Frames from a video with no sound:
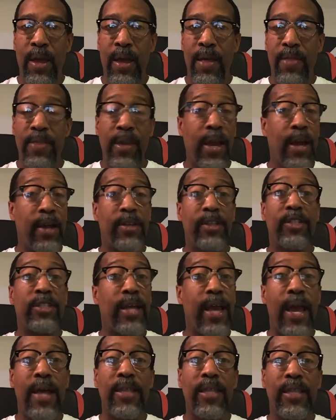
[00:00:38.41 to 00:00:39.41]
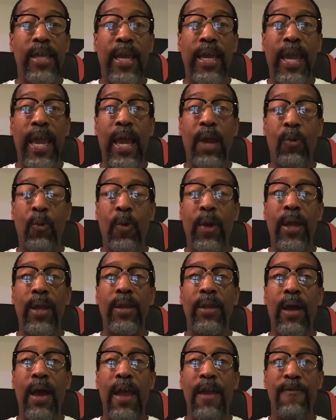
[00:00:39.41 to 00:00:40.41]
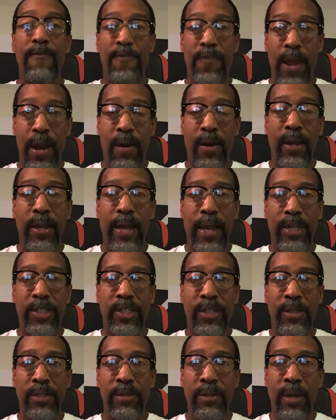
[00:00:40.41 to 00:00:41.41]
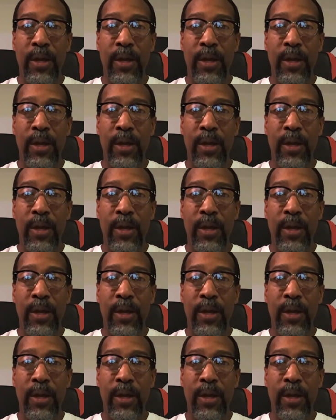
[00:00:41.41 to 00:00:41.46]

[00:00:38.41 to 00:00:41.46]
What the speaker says: They understand that they can't win a fair election